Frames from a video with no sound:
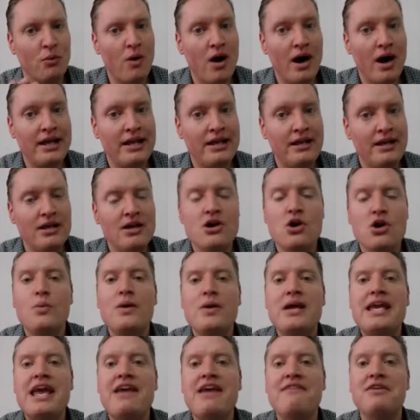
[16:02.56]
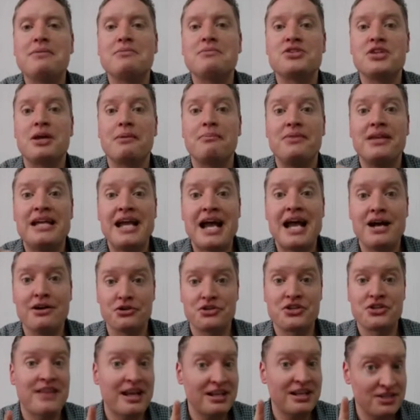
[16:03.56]
wanted, we gave him something
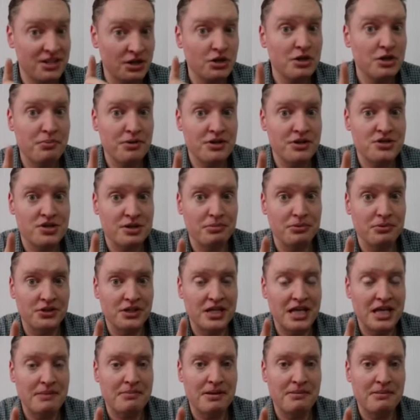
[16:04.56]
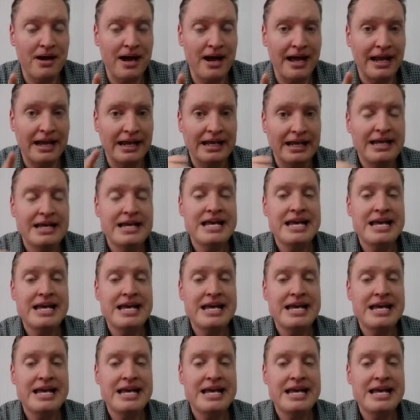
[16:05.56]
else, and that's a good principle to keep in mind.